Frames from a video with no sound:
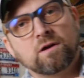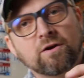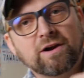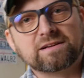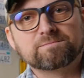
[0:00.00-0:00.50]

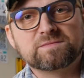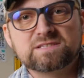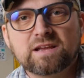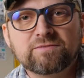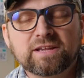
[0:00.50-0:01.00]
All right,
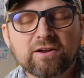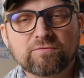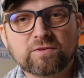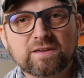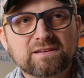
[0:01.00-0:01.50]
safety gear
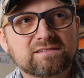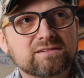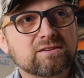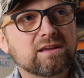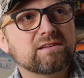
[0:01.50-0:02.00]
for this
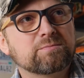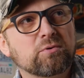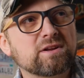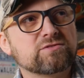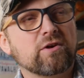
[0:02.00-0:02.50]
is
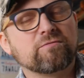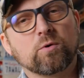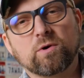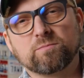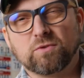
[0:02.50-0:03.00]
pretty
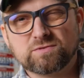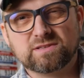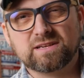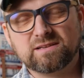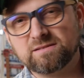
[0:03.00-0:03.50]
straightforward.
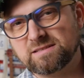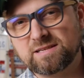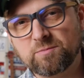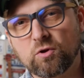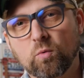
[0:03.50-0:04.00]
Mostly a
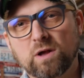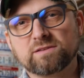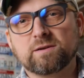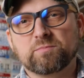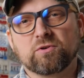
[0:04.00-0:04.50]
typical
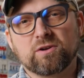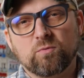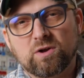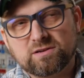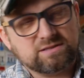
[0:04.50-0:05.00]
weld up. You're gonna
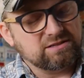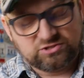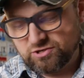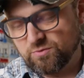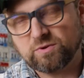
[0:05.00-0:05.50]
want a
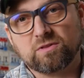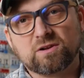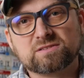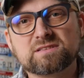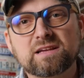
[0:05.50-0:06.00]
shirt with
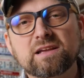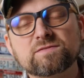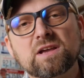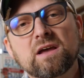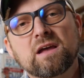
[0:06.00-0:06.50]
long sleeves.